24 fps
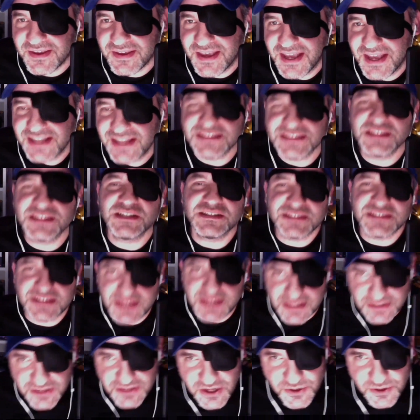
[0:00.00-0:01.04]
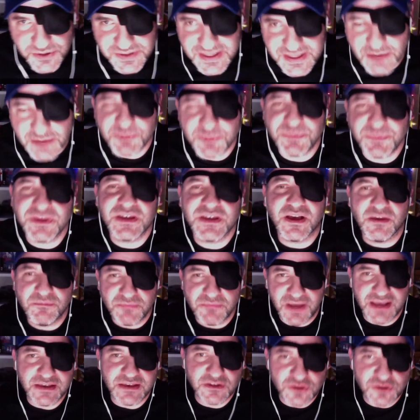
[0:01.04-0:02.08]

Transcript: And little did I know that that would become my